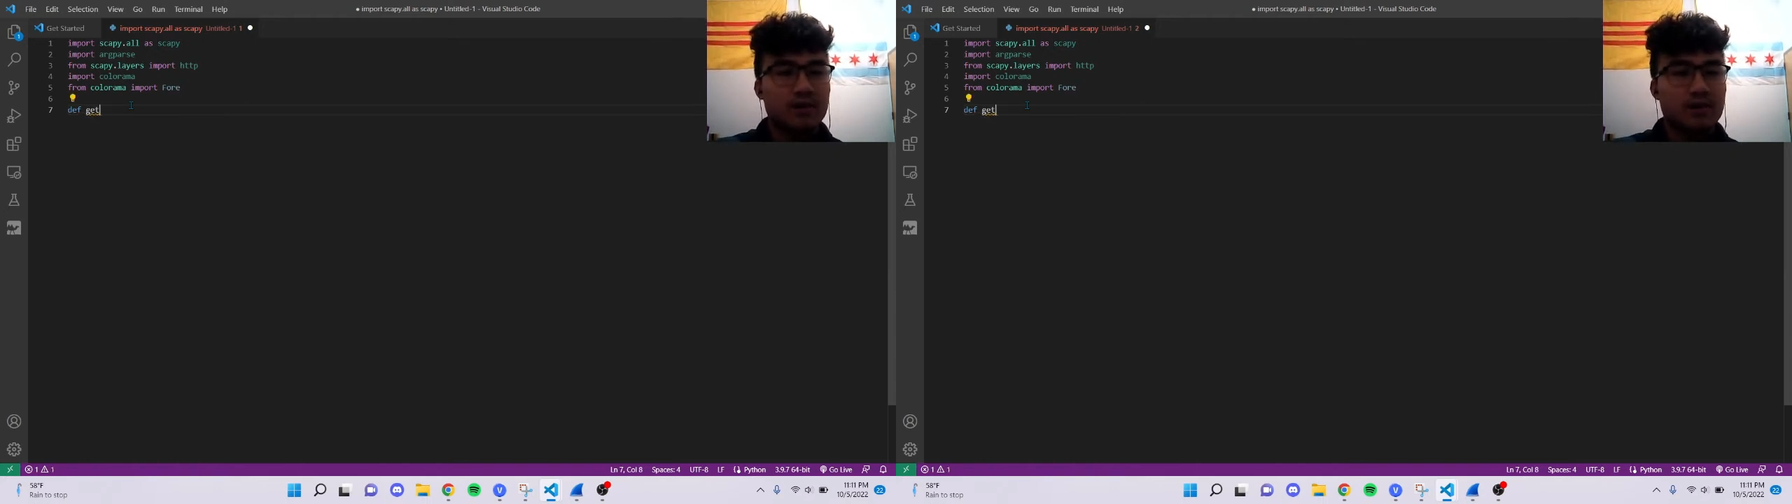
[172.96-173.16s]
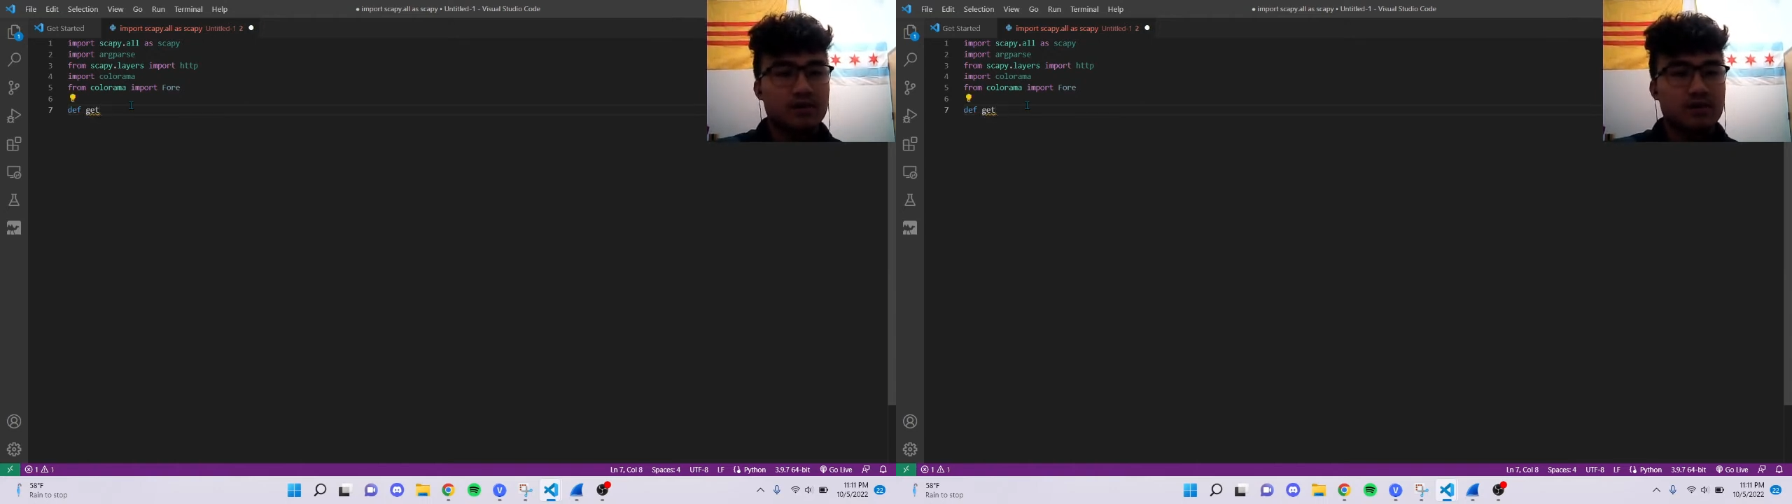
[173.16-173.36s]

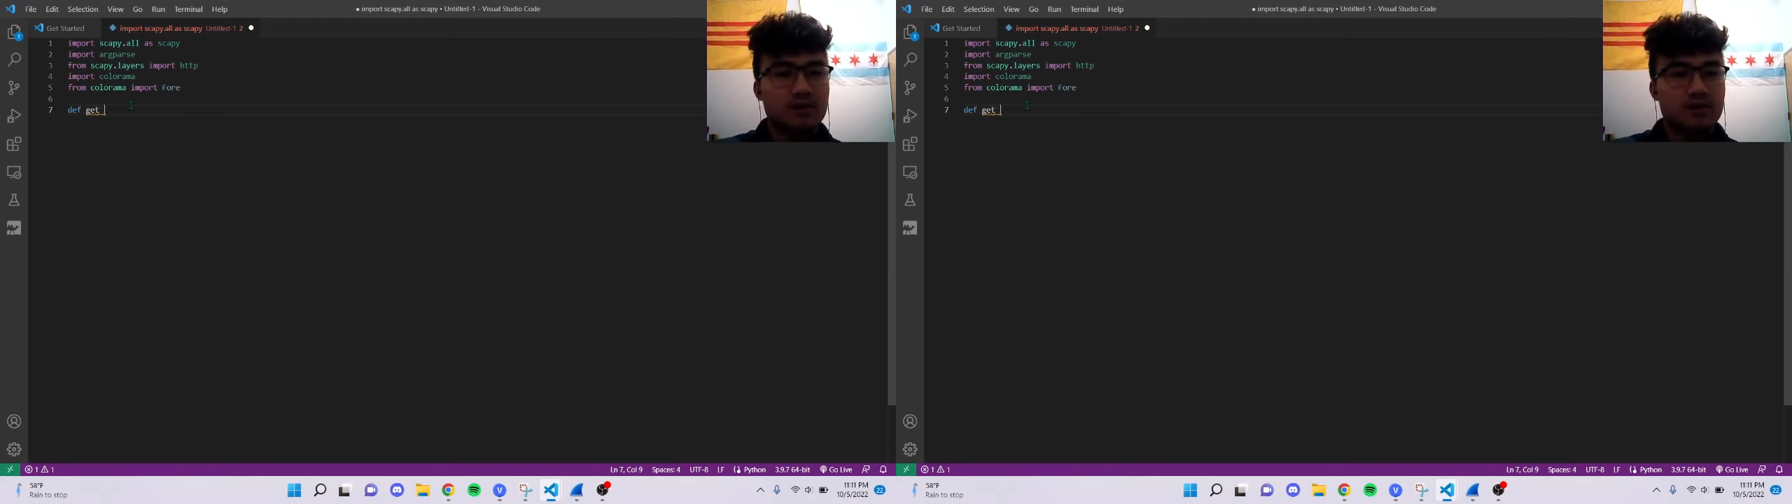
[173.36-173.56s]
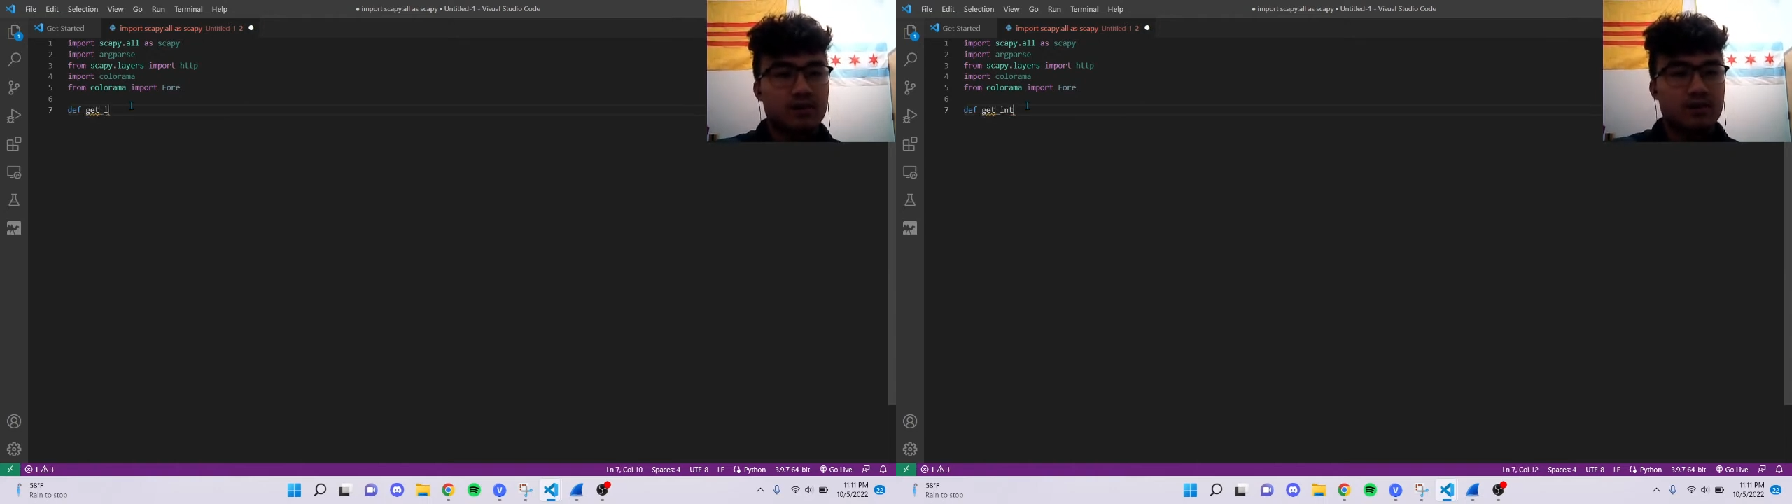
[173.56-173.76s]
get
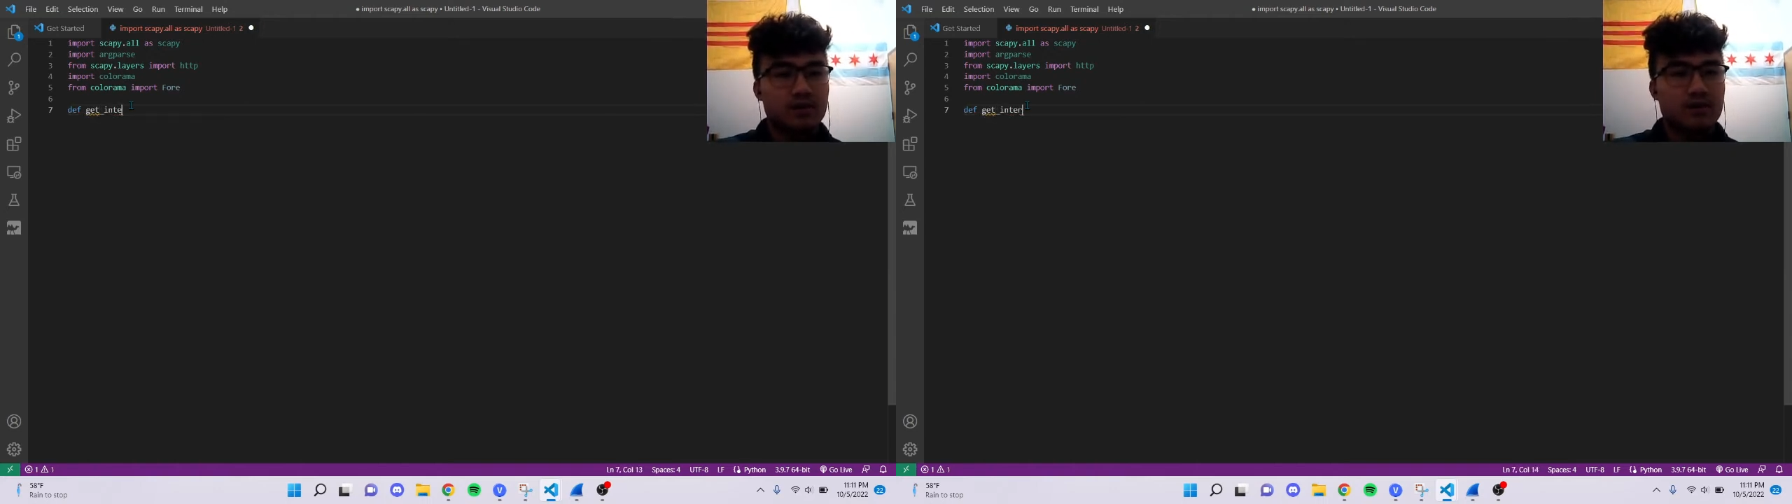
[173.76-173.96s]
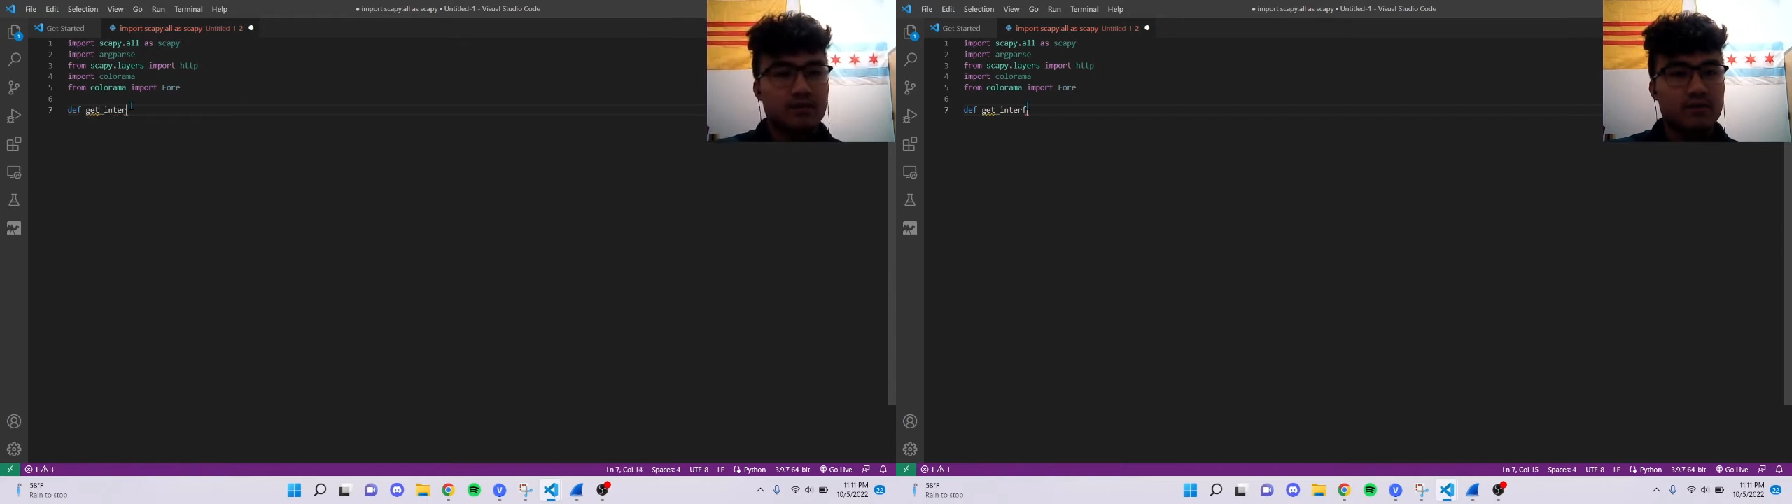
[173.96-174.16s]

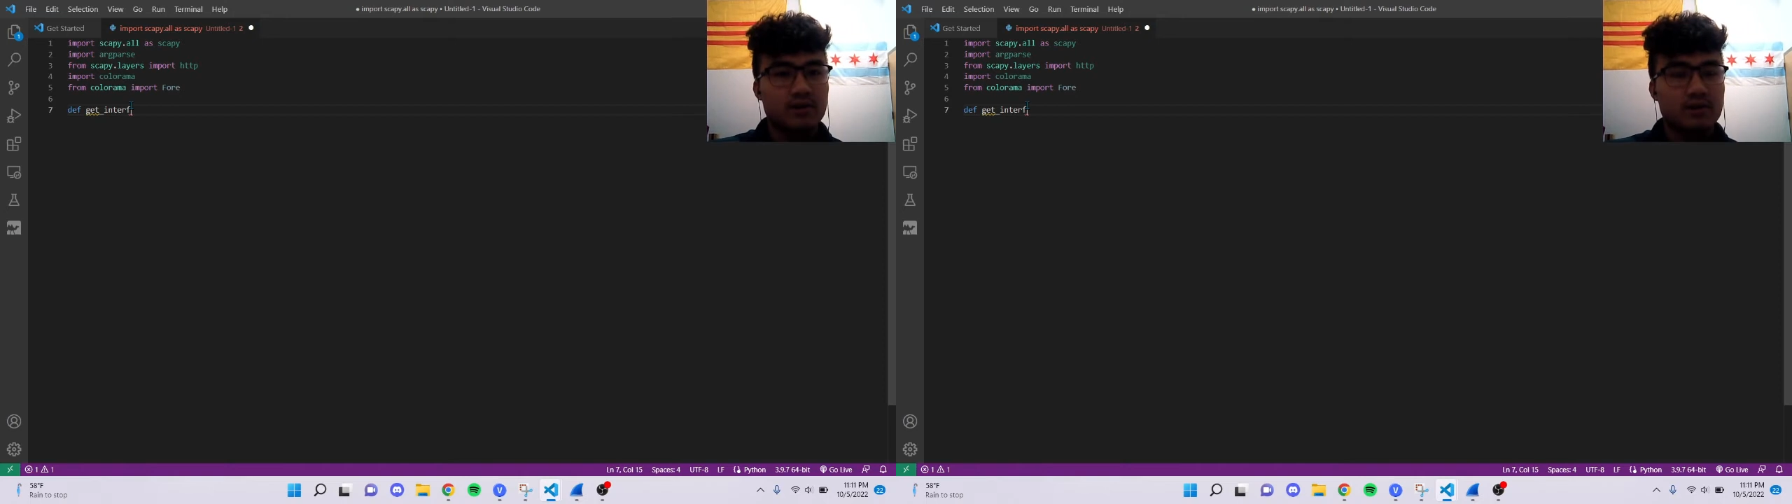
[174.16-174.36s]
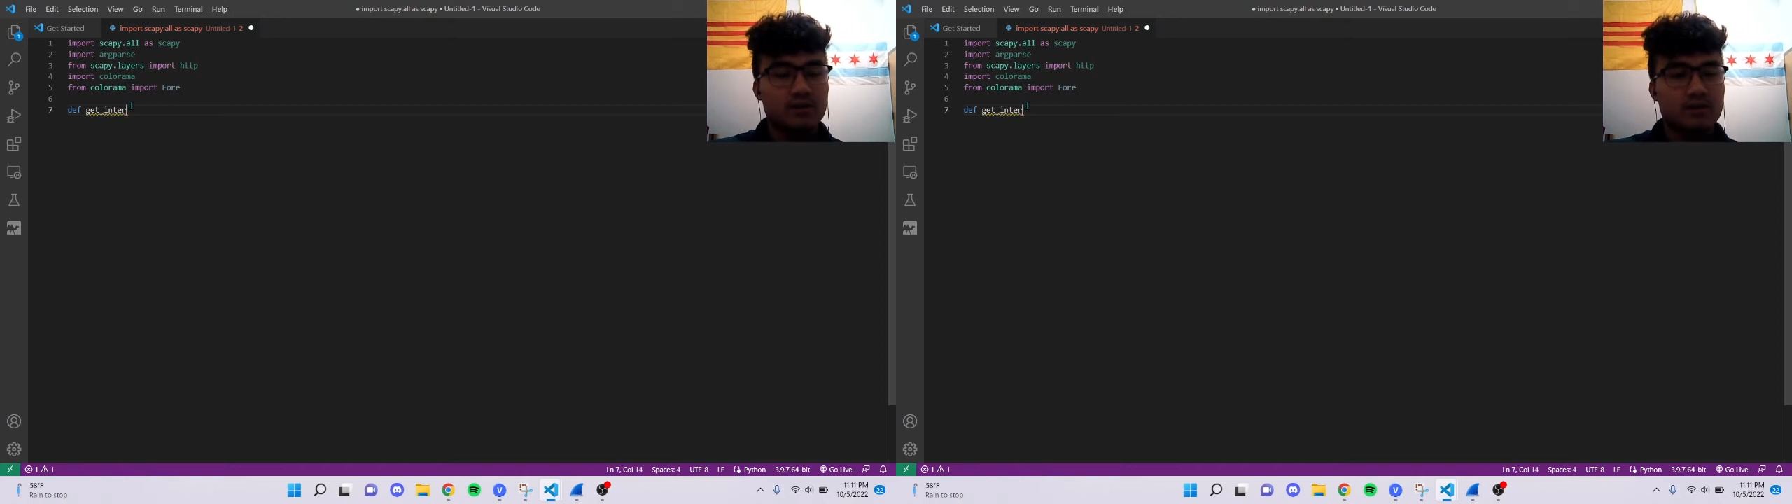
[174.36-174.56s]

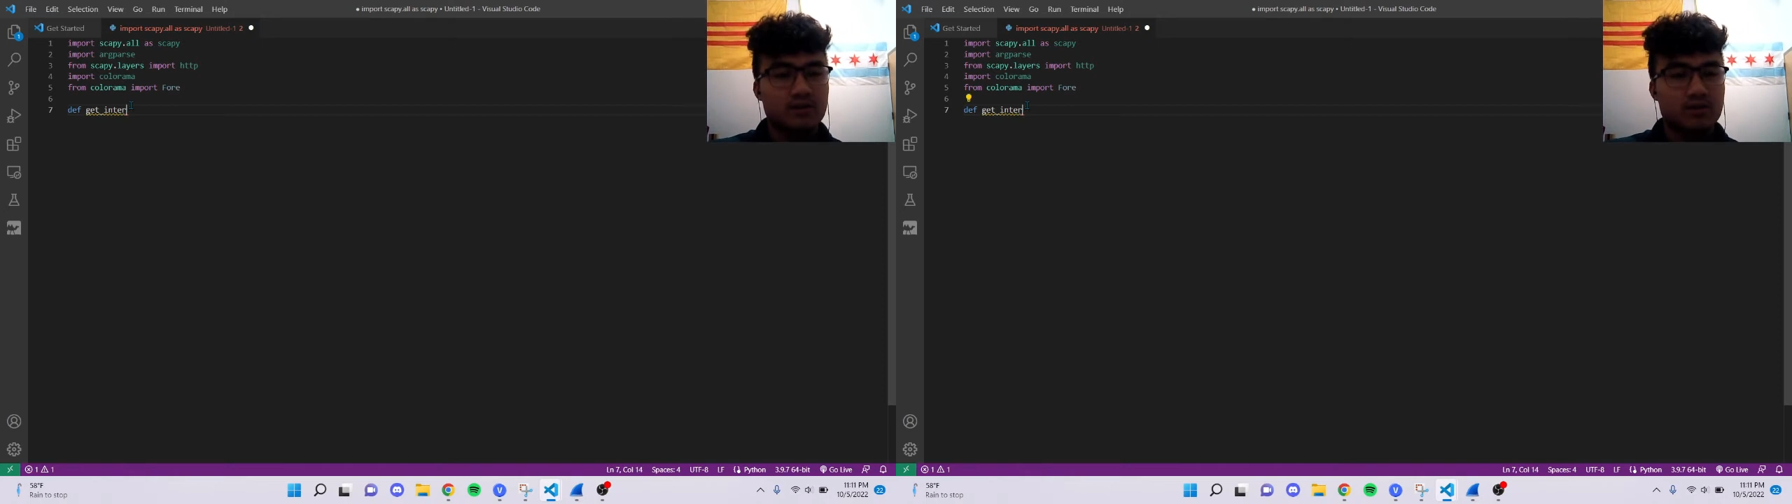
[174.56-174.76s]
interface.